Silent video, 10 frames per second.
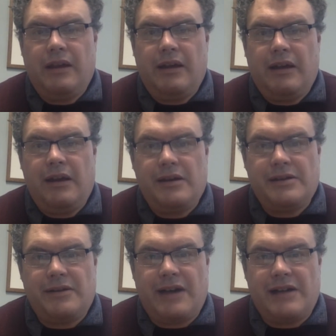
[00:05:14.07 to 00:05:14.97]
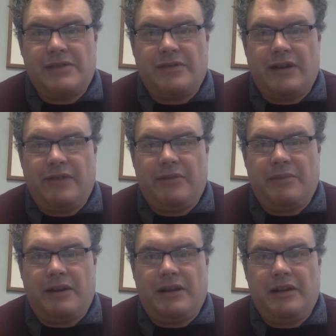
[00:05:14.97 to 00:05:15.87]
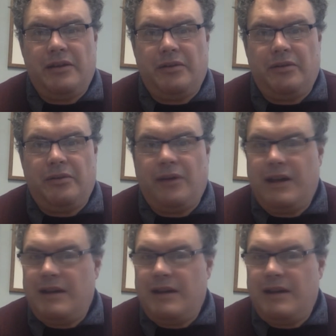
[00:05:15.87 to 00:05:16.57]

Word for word: I also ask for everybody who